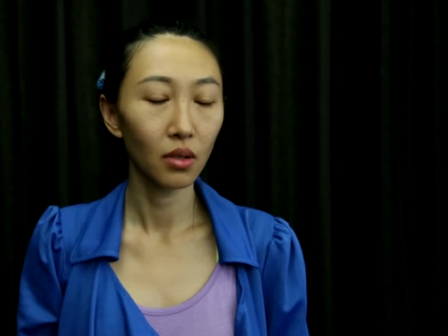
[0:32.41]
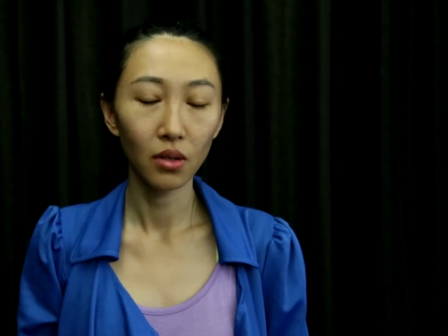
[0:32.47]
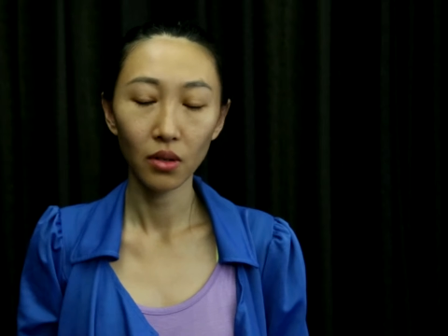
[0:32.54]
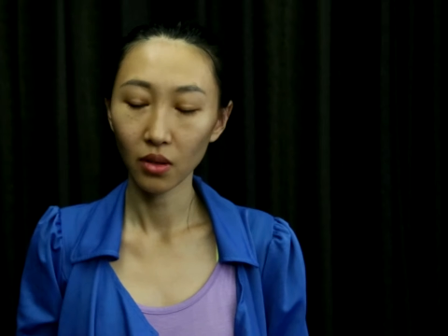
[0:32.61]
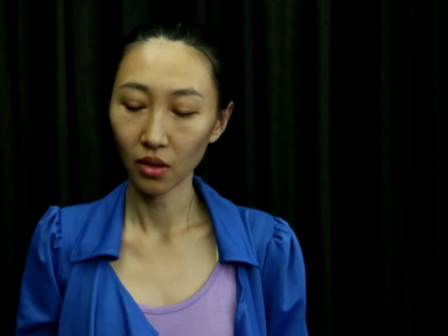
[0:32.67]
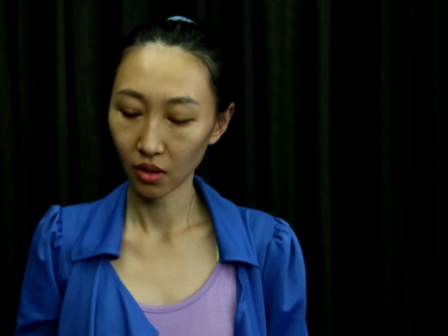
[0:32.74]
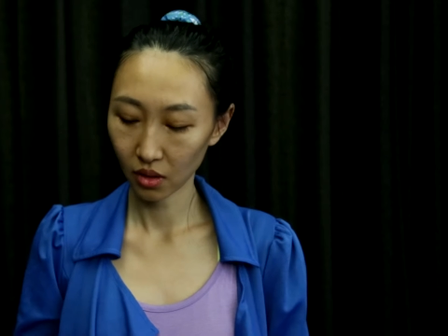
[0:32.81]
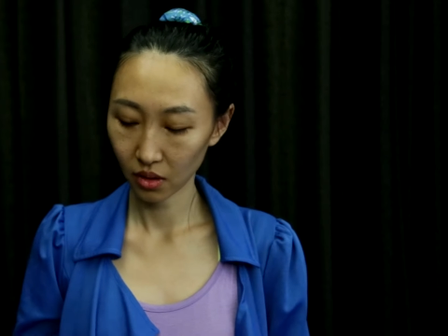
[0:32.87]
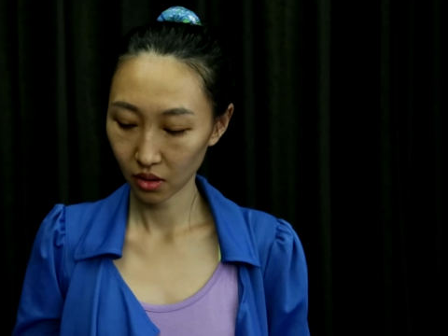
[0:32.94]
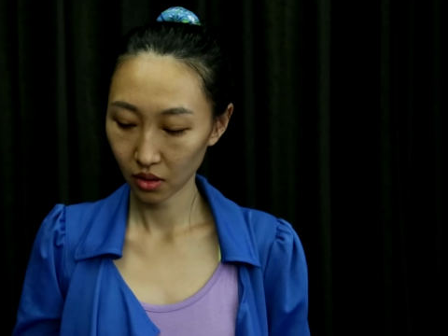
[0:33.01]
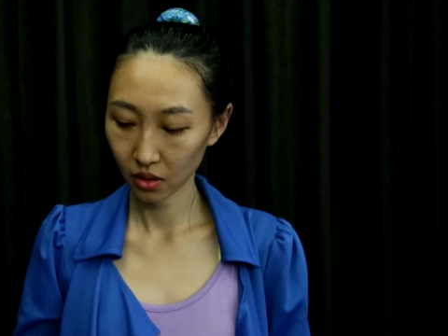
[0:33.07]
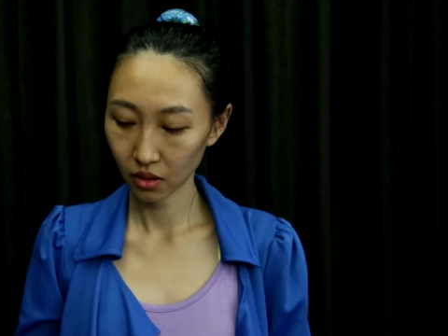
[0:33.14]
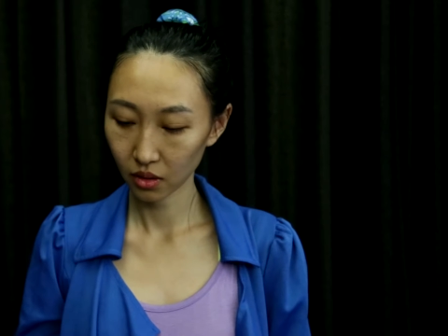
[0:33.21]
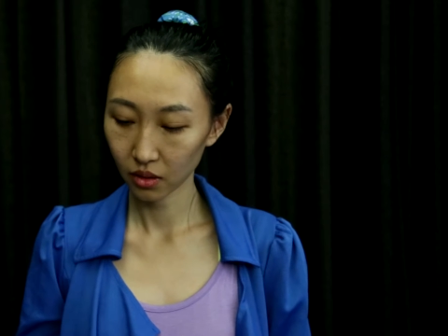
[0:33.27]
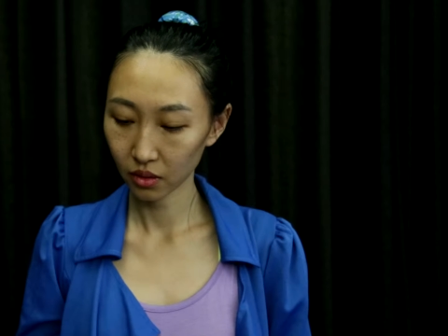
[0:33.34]
Cold turkey.
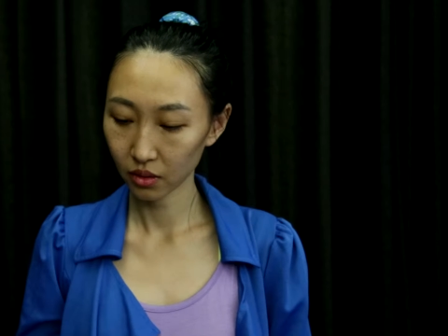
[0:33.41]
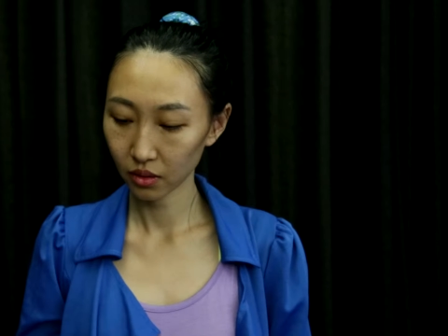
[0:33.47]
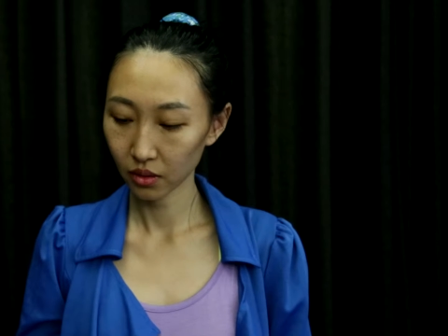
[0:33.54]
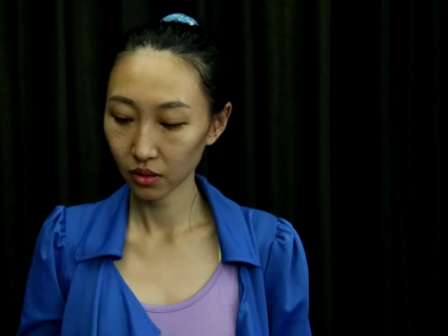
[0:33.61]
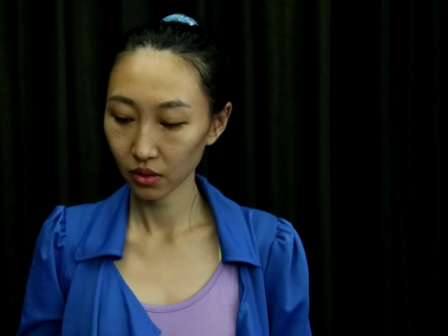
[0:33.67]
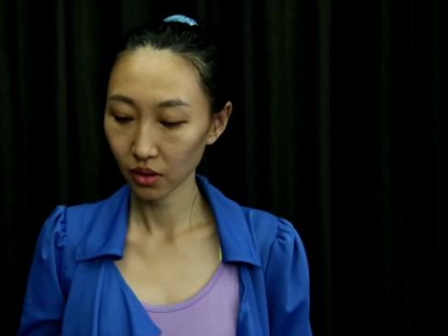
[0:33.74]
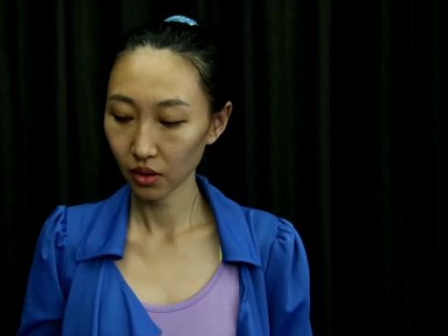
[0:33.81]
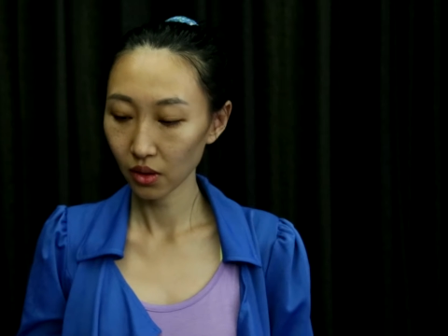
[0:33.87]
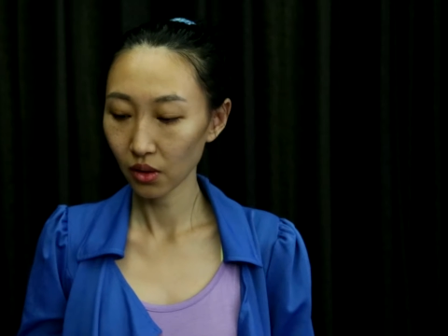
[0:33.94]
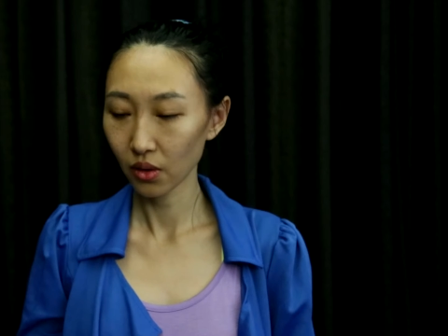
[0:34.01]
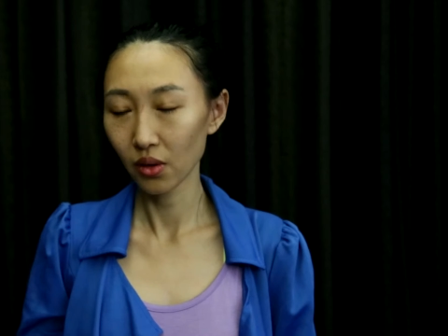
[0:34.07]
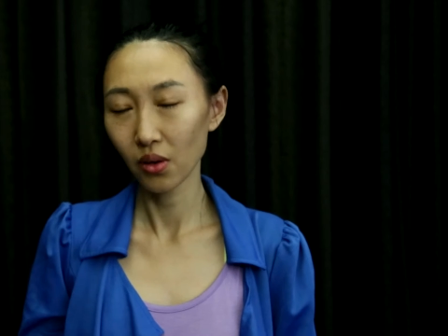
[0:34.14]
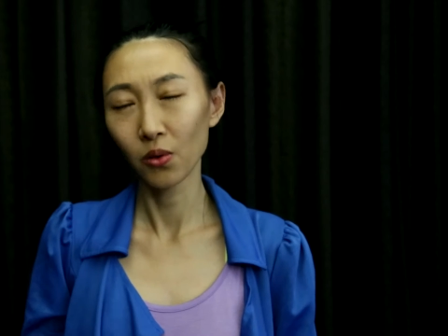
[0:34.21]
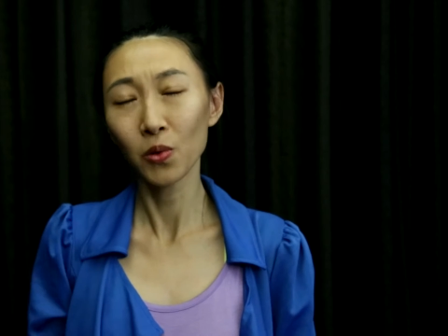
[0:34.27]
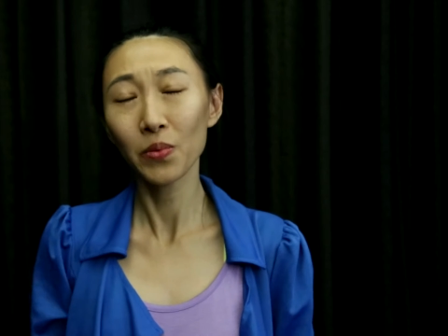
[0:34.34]

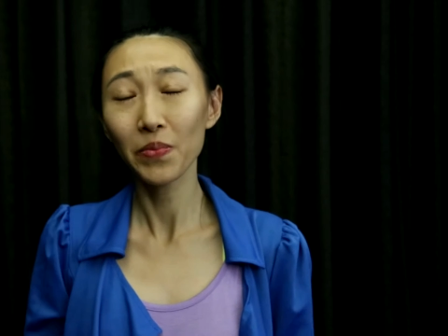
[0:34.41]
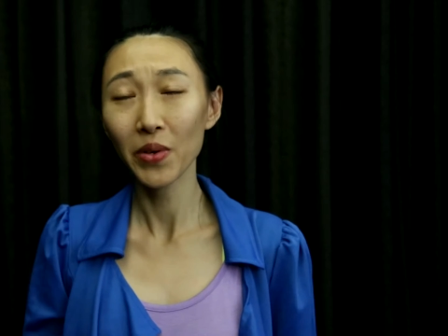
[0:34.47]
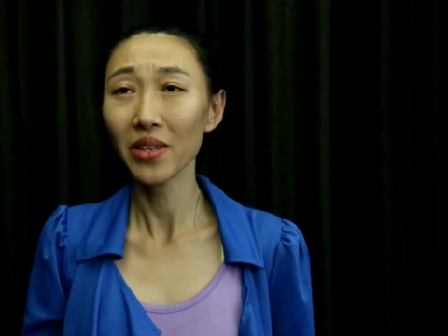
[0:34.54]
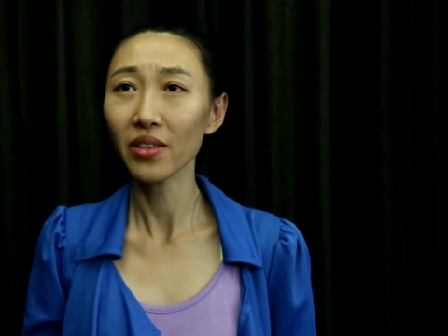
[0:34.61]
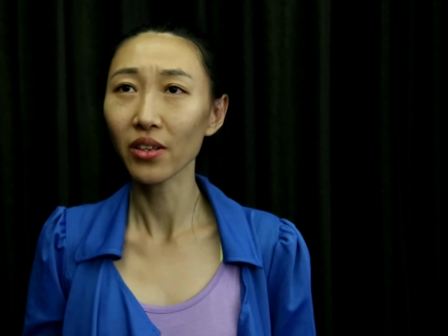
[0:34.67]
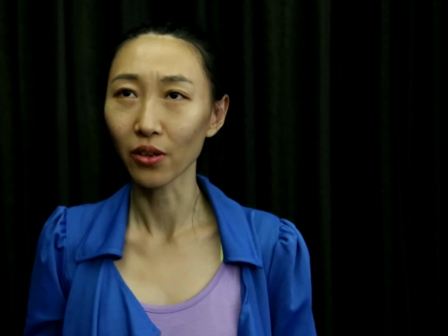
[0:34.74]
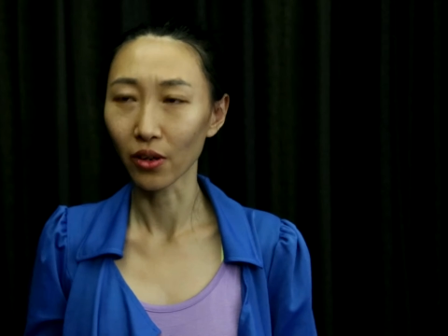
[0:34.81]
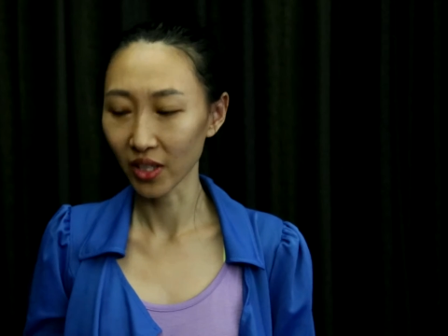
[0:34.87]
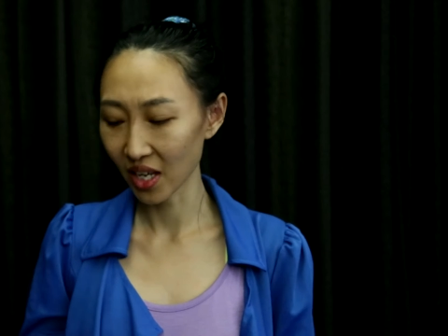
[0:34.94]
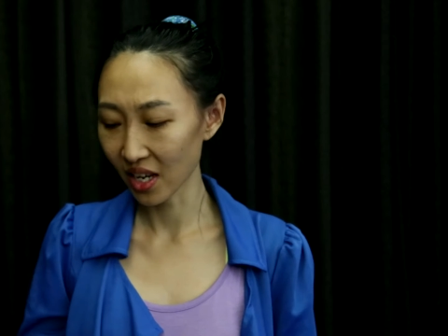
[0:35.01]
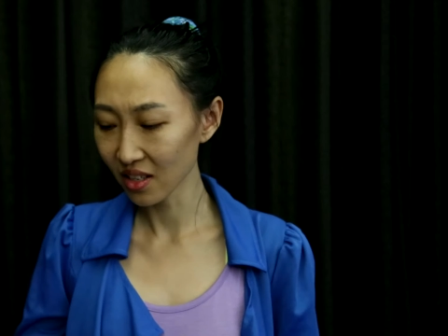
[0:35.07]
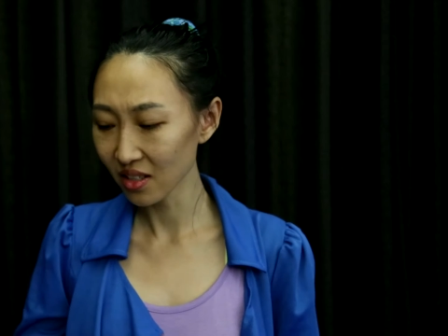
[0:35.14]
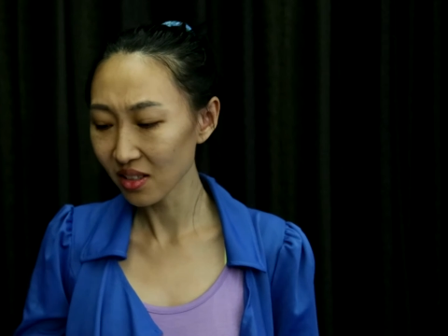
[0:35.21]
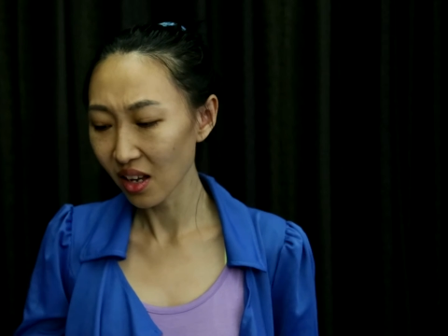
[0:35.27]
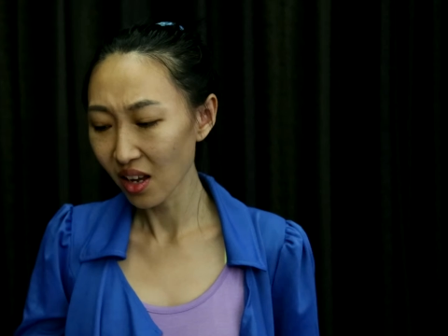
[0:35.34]
We've been there,
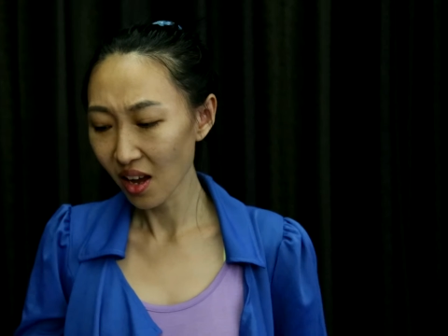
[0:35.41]
okay?